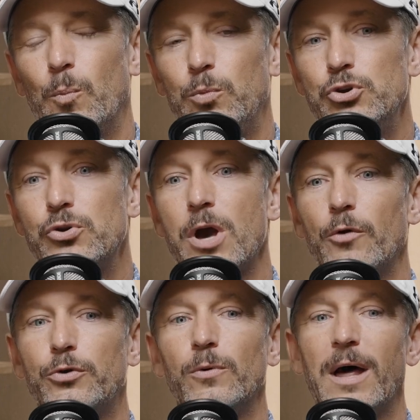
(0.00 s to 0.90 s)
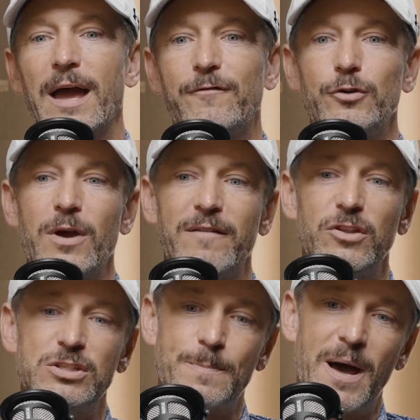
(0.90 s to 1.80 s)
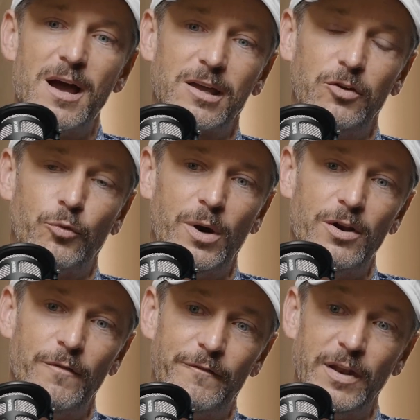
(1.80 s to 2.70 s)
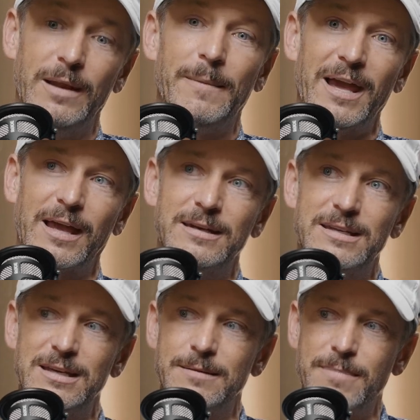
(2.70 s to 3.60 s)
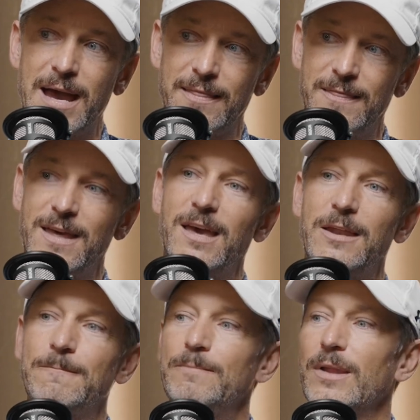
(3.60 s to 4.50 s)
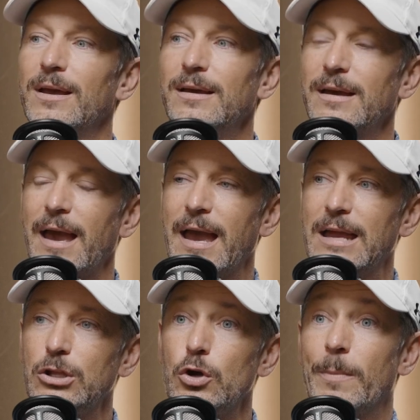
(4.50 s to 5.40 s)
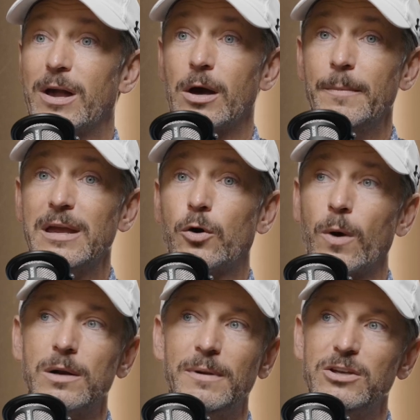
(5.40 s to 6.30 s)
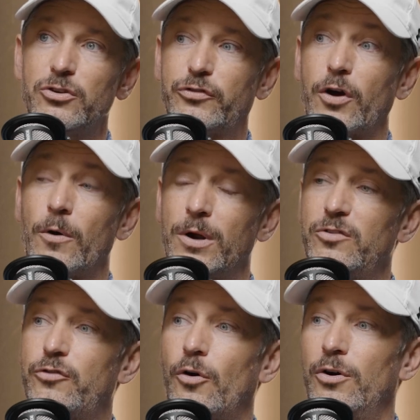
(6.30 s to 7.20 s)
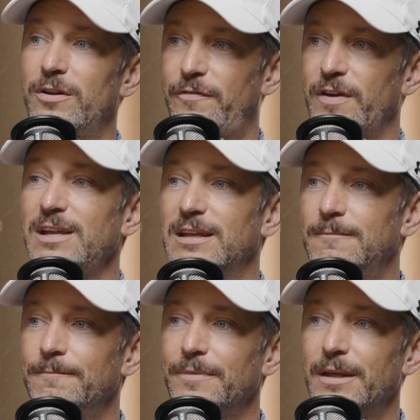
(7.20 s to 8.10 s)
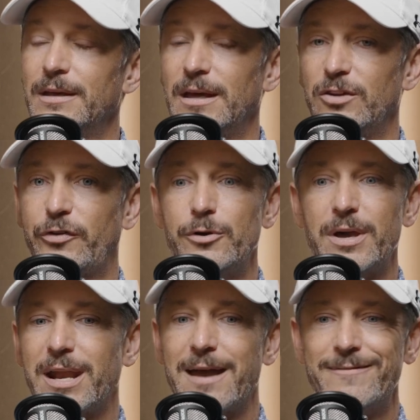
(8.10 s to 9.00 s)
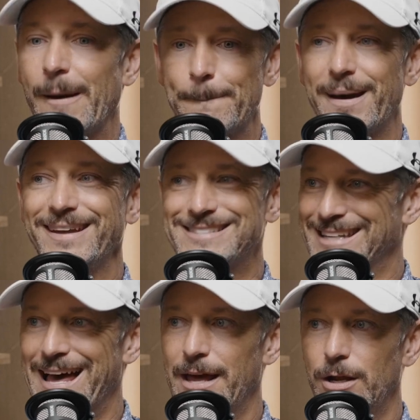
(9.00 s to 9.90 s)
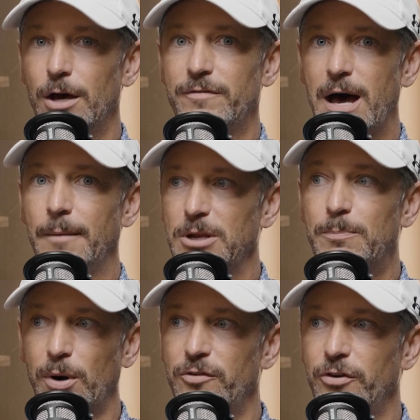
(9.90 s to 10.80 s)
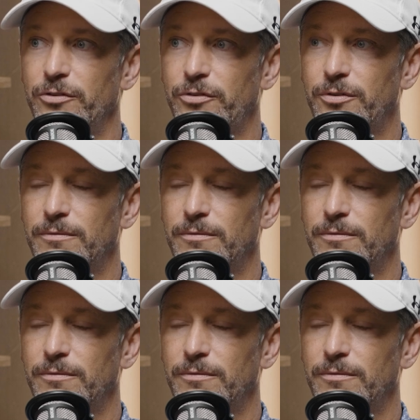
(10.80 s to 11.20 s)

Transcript: You go through life and you have these pockets where I don't feel him like I did back then, and you become incredibly discouraged or defeated. And so you got to have that baseline of omnipresence.